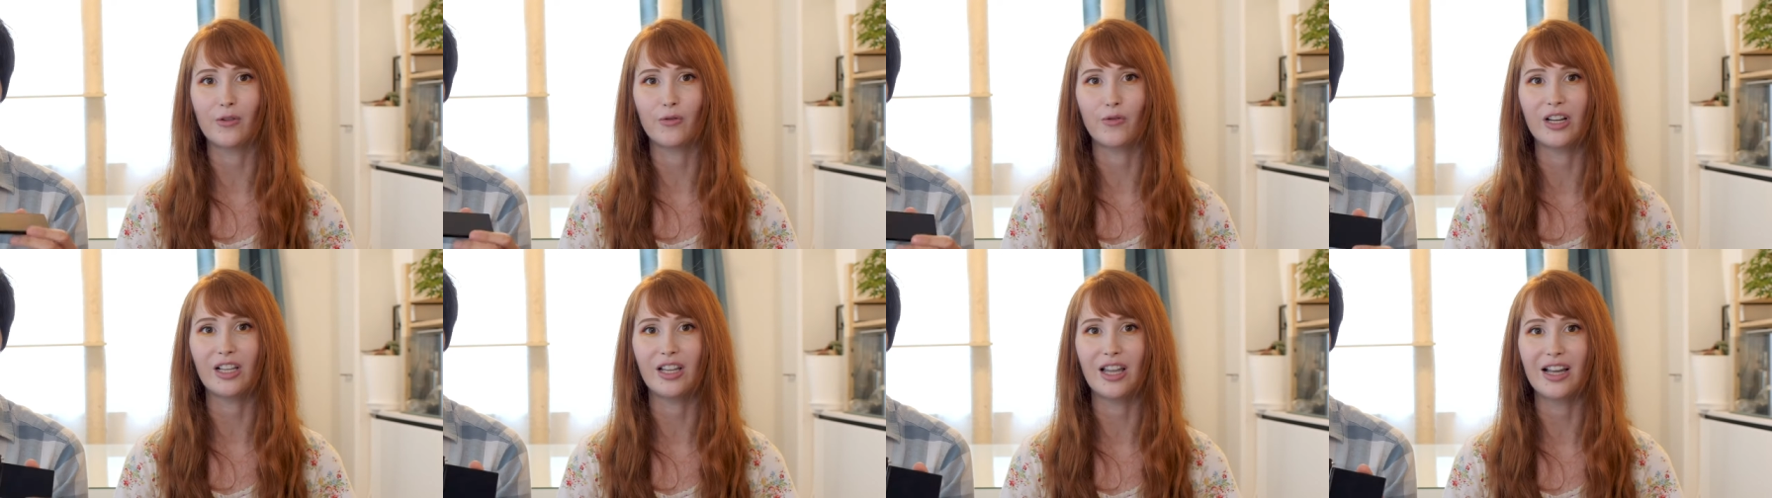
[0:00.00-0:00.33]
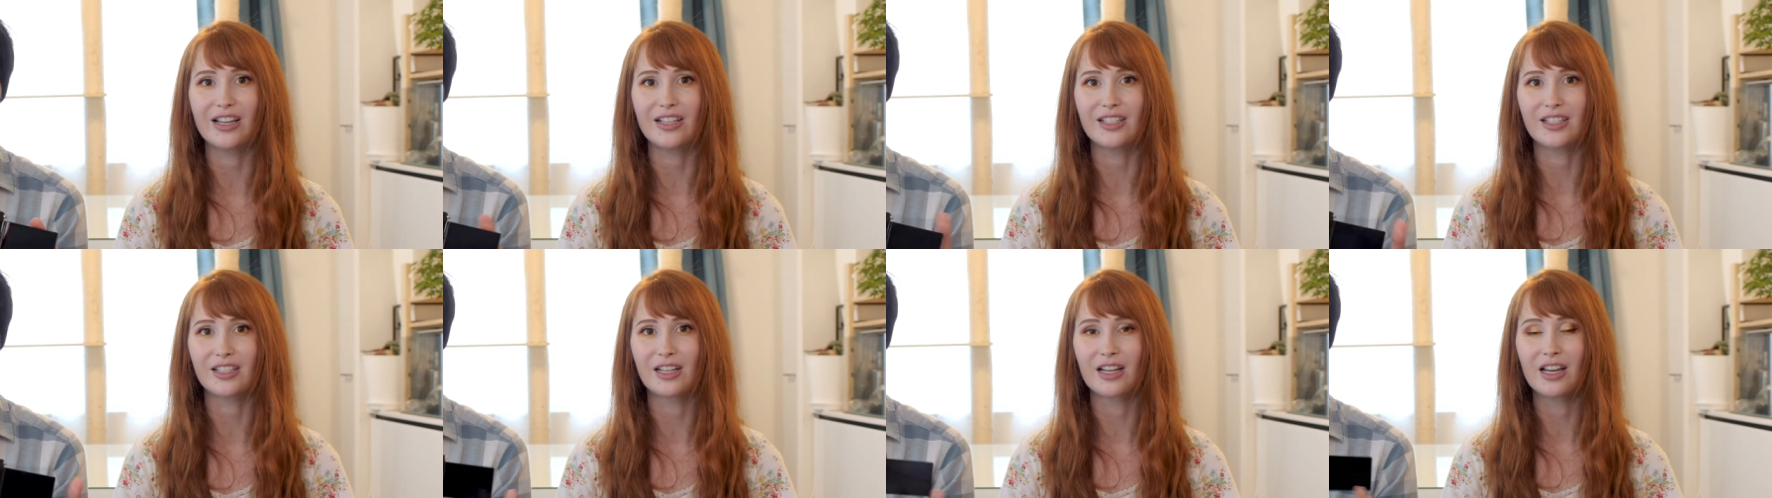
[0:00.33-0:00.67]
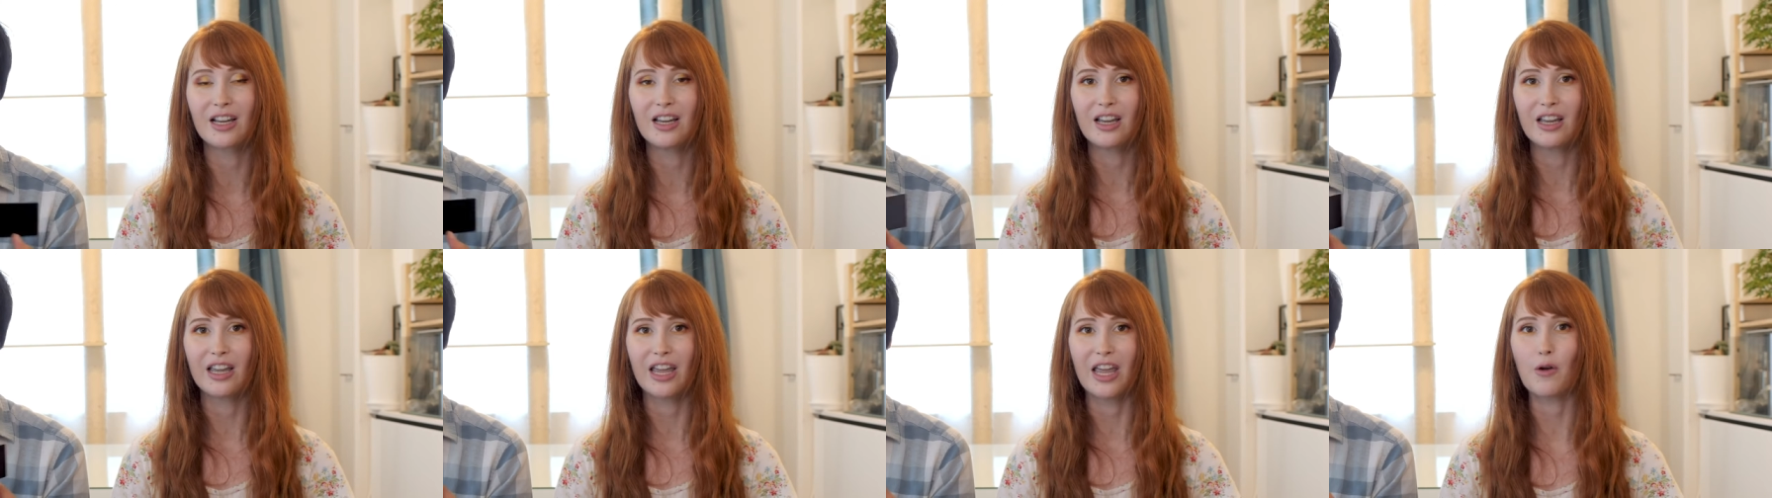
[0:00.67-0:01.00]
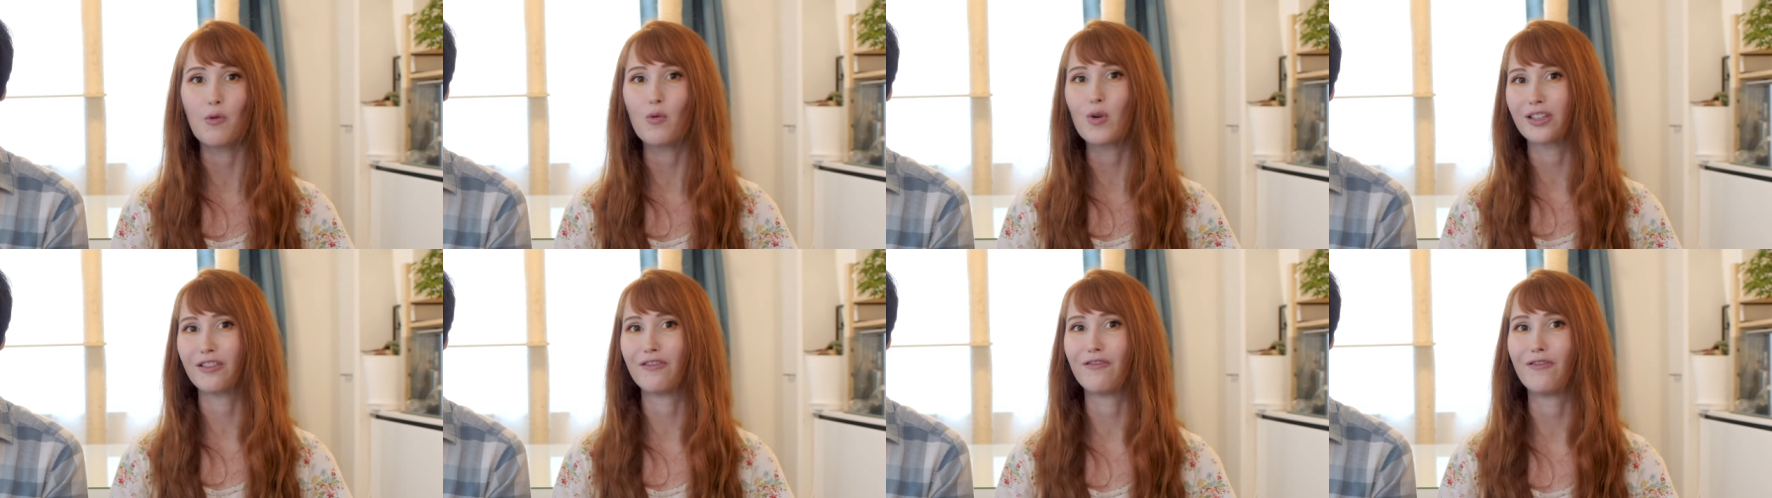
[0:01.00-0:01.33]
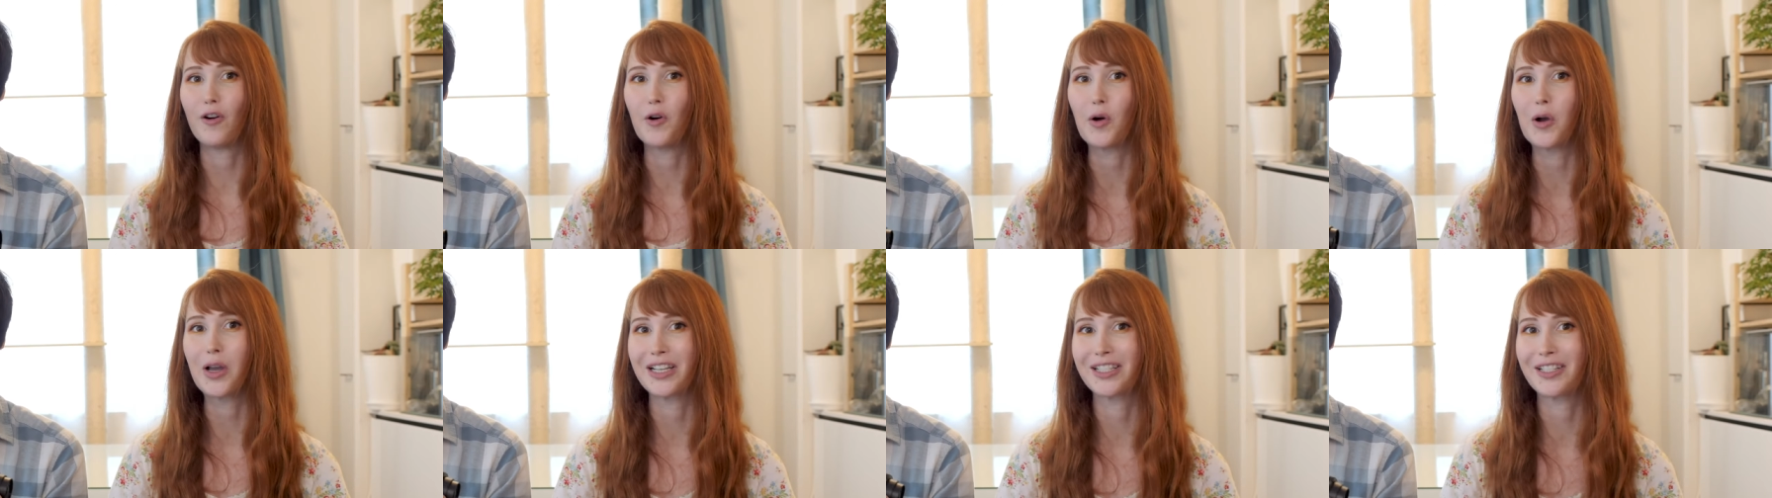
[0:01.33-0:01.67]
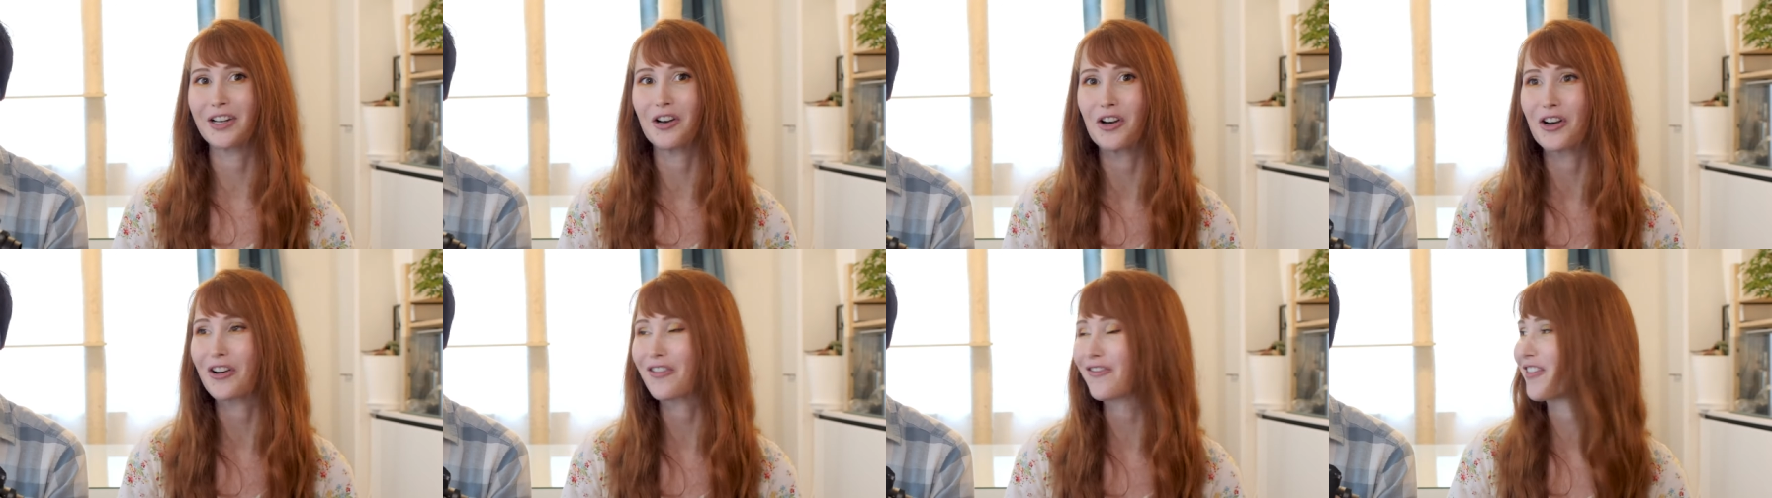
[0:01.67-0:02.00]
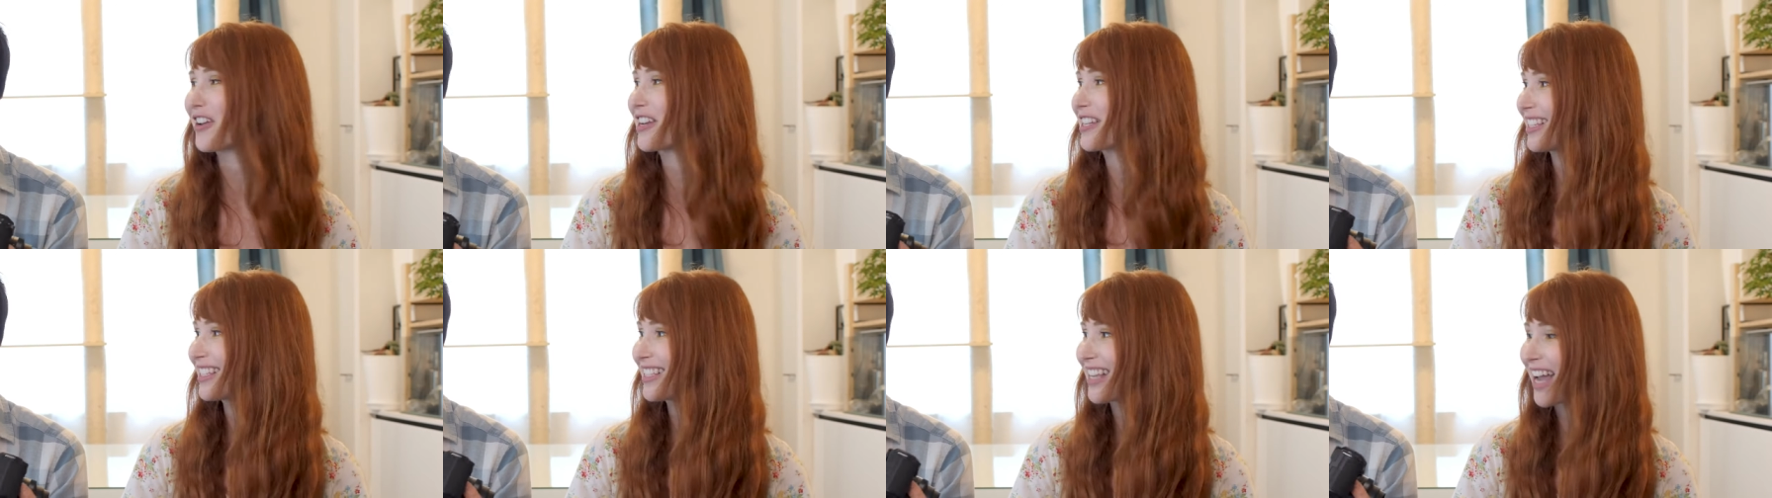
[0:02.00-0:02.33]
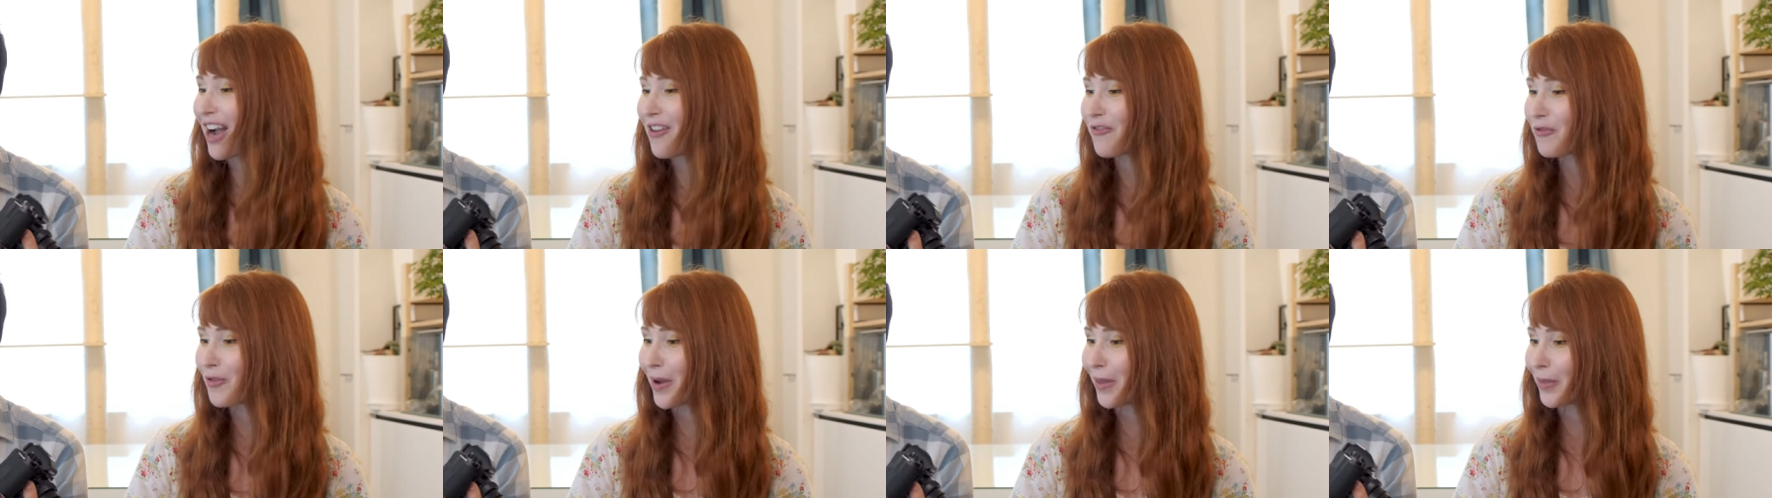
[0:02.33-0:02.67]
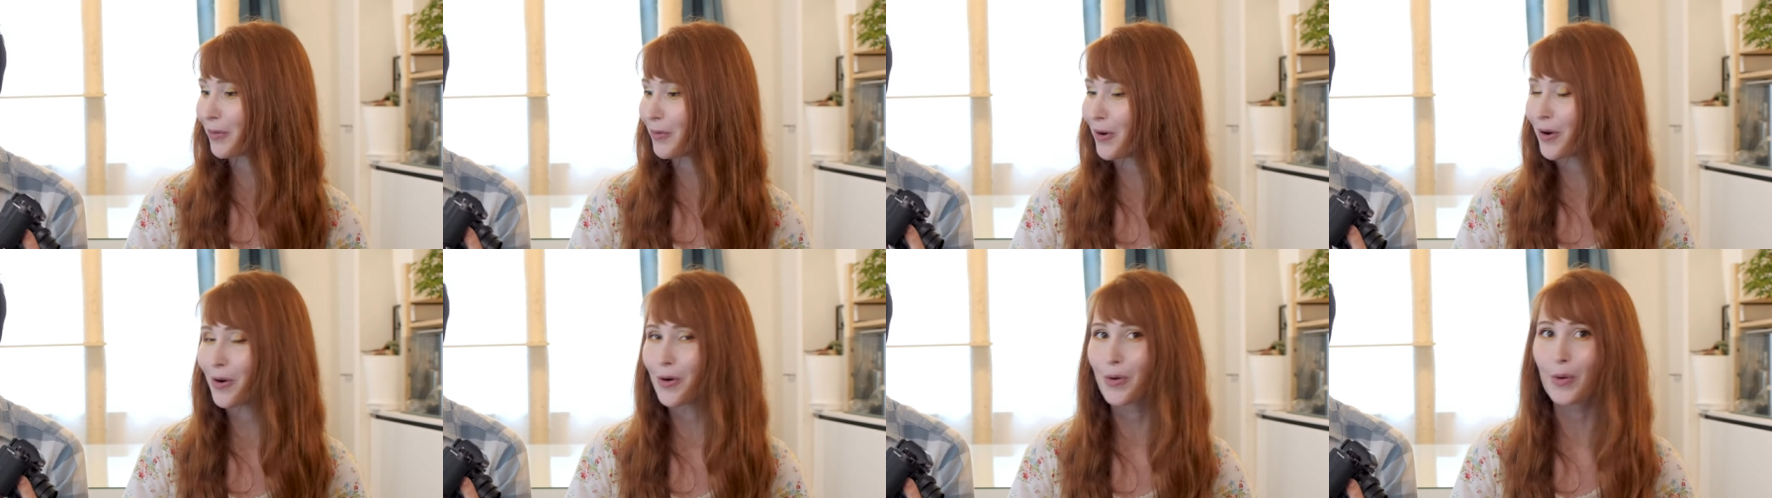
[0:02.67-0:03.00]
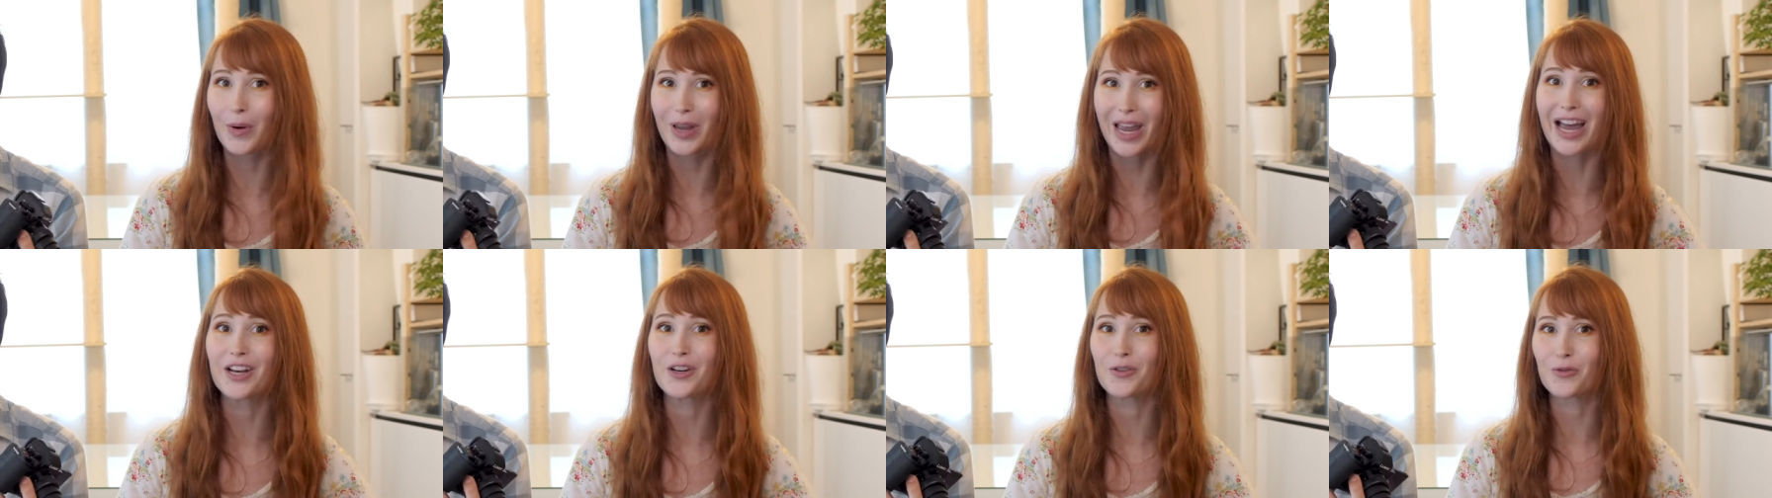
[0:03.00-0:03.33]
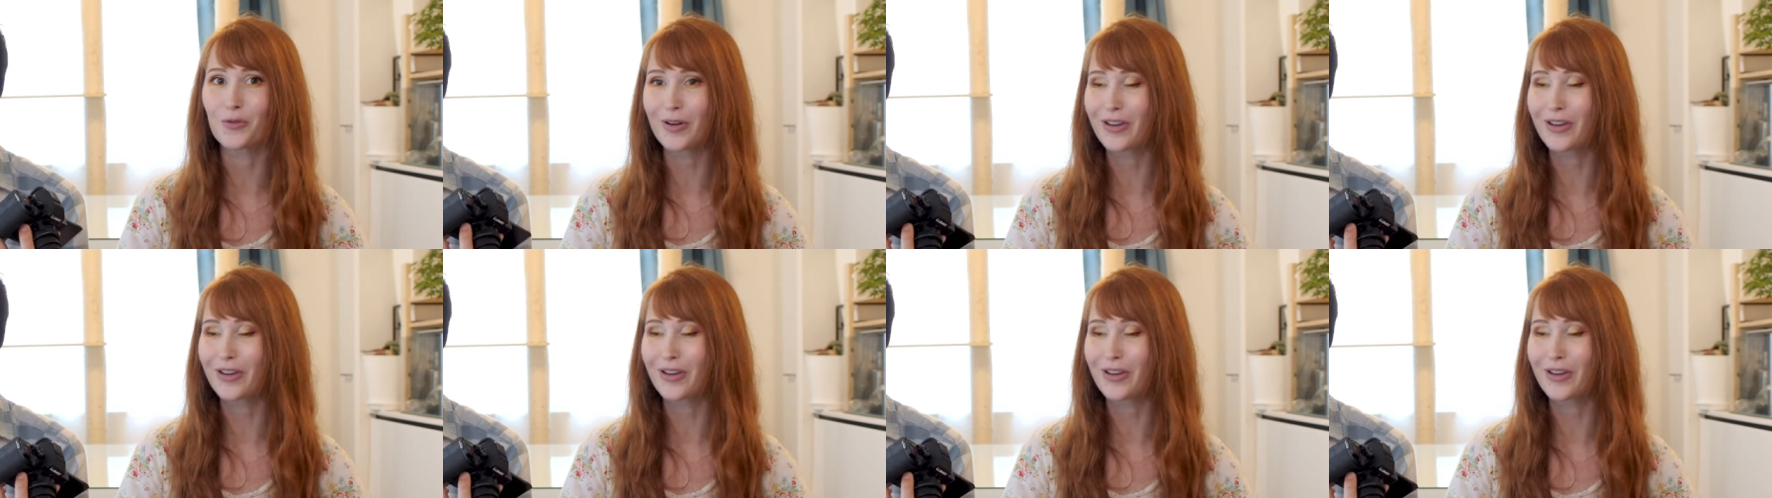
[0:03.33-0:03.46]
and realized it wasn't focused on our faces halfway through and we had to